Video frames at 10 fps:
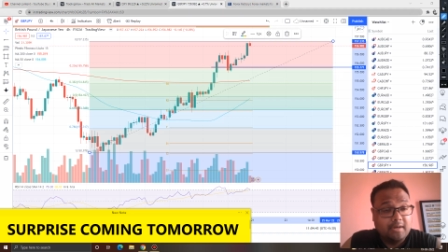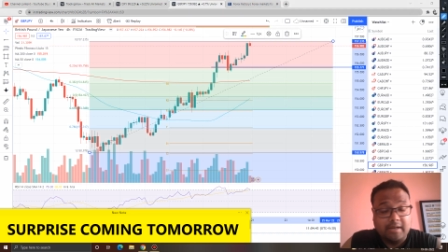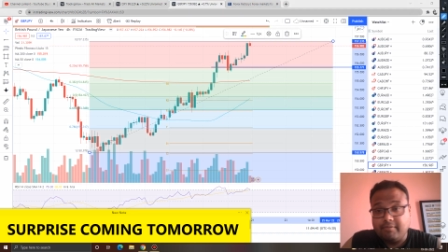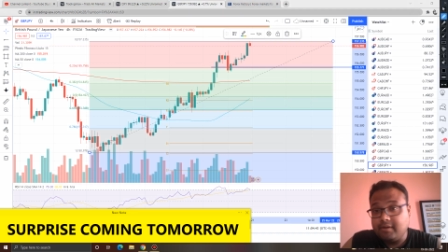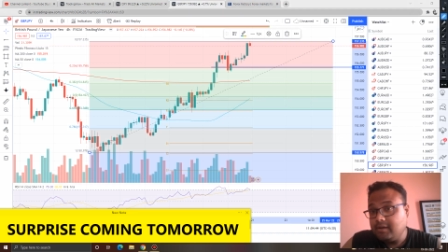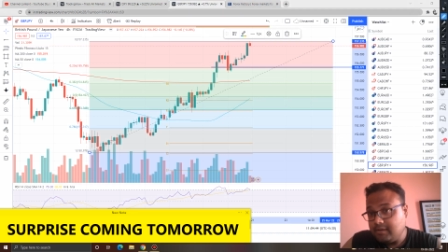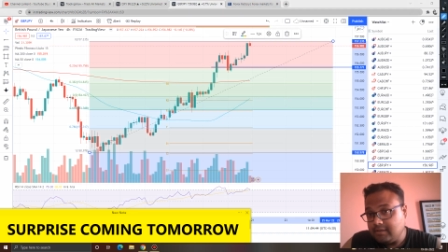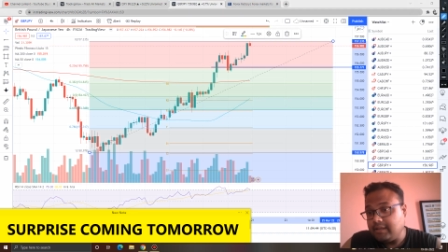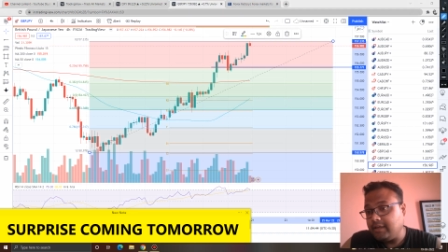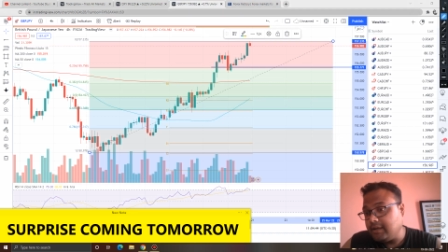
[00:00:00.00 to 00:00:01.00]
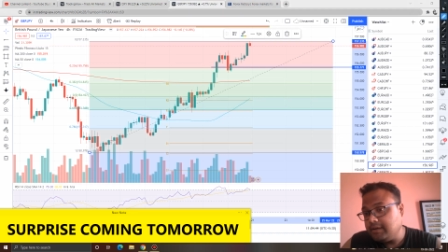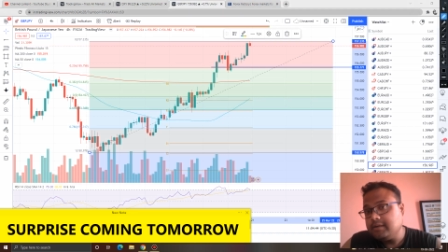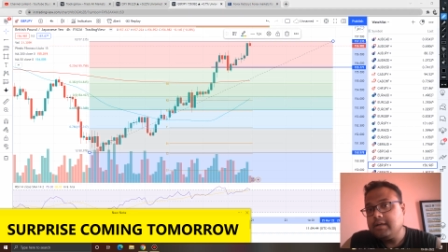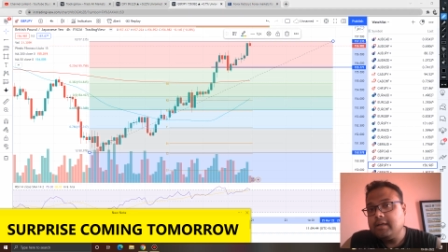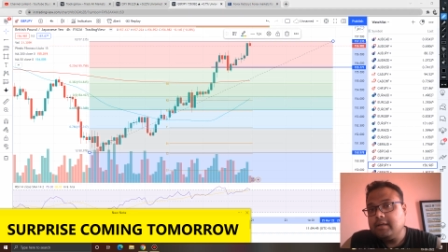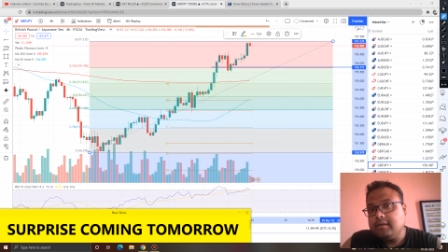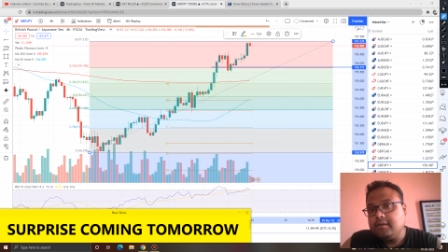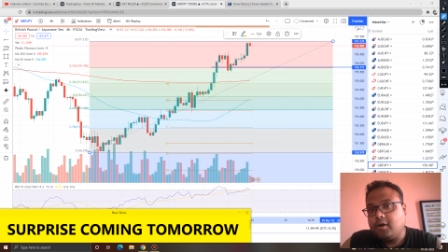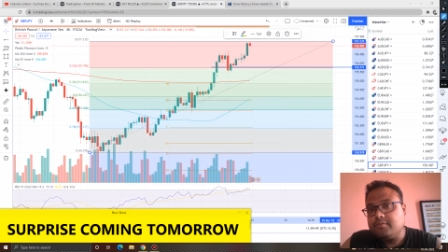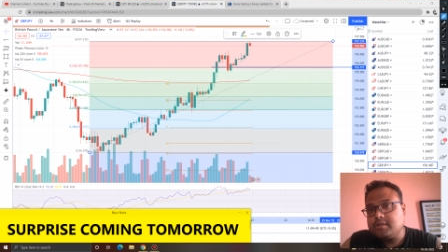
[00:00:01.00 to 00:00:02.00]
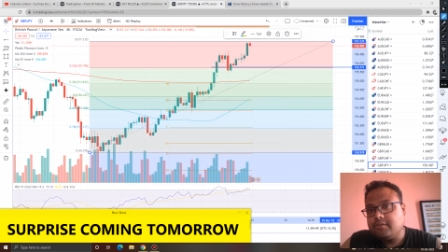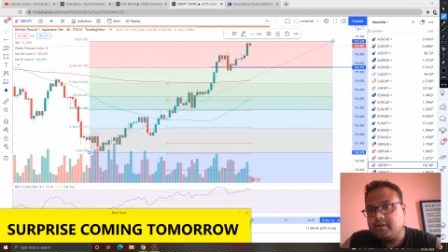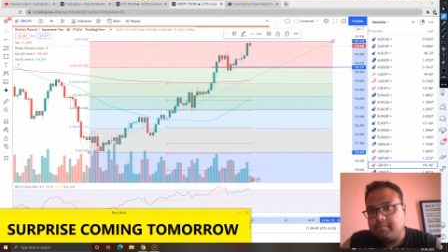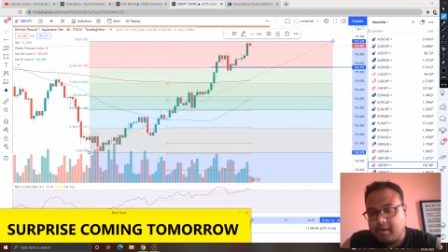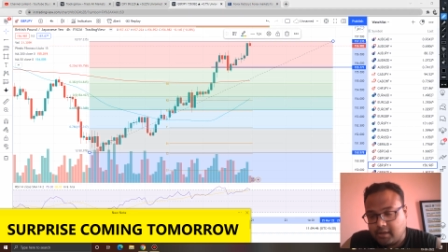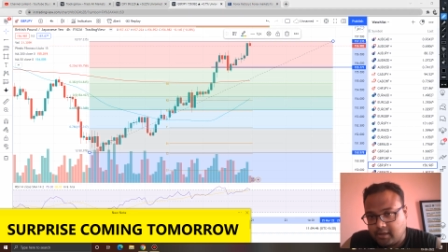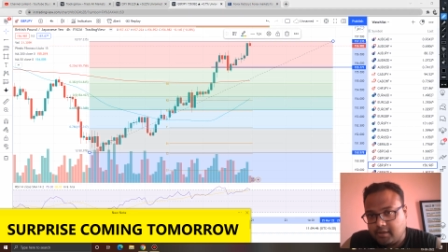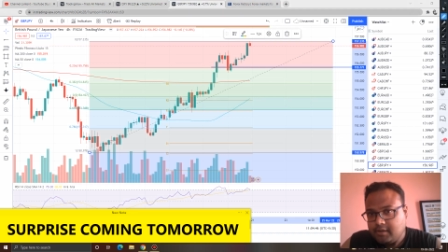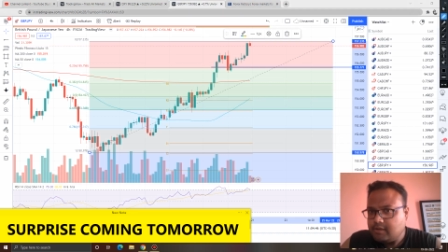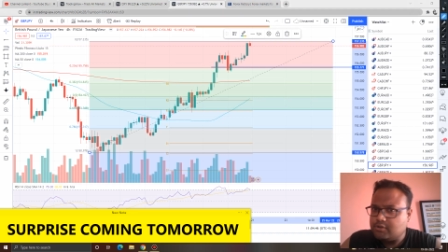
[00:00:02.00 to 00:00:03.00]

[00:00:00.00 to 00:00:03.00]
level here, observe the market.